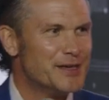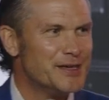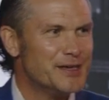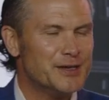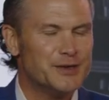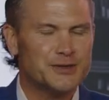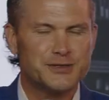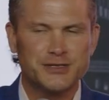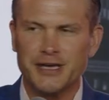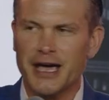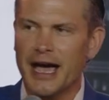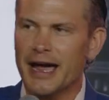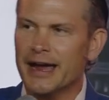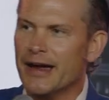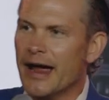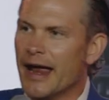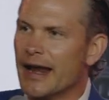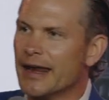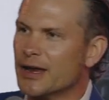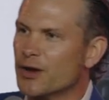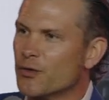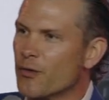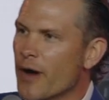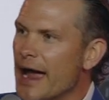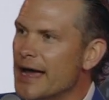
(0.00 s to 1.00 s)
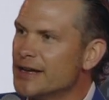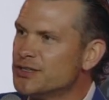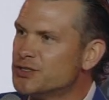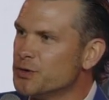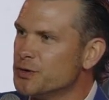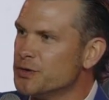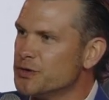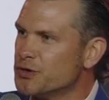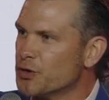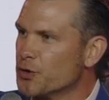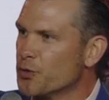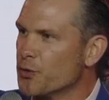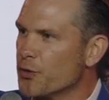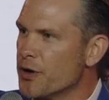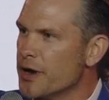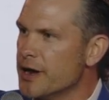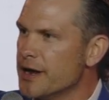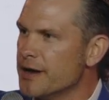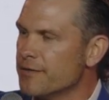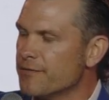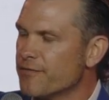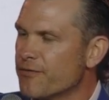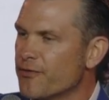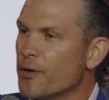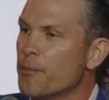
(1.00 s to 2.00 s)
You see, I got a graduate
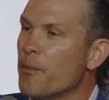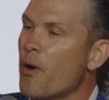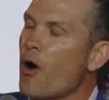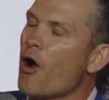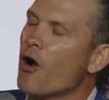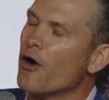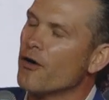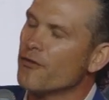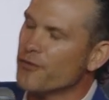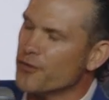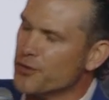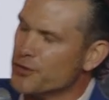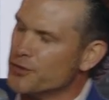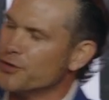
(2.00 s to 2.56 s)
degree from Harvard